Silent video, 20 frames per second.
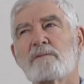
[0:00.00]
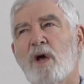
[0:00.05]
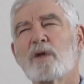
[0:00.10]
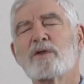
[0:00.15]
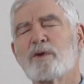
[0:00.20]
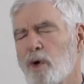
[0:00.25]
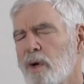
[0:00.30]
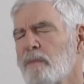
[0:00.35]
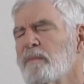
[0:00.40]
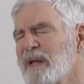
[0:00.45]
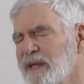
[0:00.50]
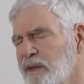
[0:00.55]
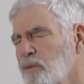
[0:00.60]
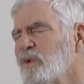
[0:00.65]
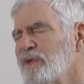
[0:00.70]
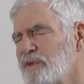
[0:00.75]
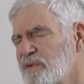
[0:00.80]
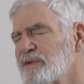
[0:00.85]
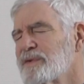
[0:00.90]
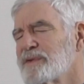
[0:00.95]
There are many
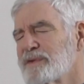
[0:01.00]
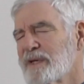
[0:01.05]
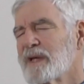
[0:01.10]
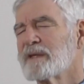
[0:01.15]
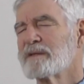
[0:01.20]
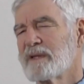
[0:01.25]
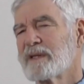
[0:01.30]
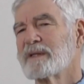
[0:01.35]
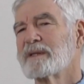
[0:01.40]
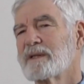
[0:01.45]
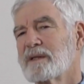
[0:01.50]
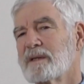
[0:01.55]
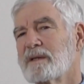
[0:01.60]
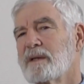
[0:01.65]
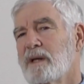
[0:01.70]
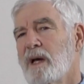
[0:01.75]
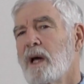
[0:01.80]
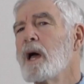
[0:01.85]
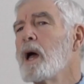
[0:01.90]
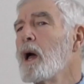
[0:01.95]
reasons, I think.
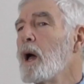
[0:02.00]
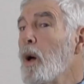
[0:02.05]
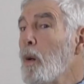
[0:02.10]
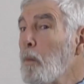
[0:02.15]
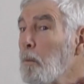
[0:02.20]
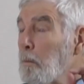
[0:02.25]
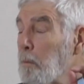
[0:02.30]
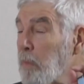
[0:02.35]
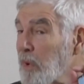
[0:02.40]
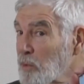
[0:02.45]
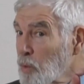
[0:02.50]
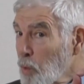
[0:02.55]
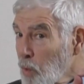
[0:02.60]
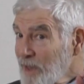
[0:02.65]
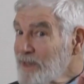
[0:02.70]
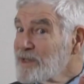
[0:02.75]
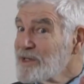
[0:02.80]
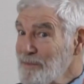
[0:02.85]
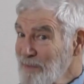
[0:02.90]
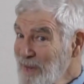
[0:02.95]
But
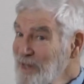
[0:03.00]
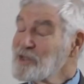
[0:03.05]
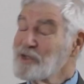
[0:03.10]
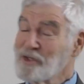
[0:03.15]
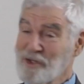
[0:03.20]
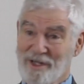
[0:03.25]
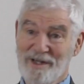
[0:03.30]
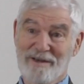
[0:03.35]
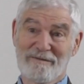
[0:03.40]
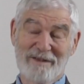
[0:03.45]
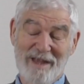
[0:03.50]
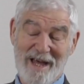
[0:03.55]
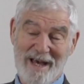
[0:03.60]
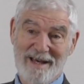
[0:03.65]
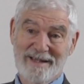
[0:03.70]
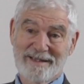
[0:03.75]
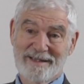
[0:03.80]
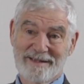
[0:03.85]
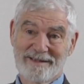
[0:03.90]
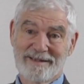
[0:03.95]
one dimension of
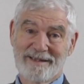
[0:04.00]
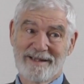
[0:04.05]
that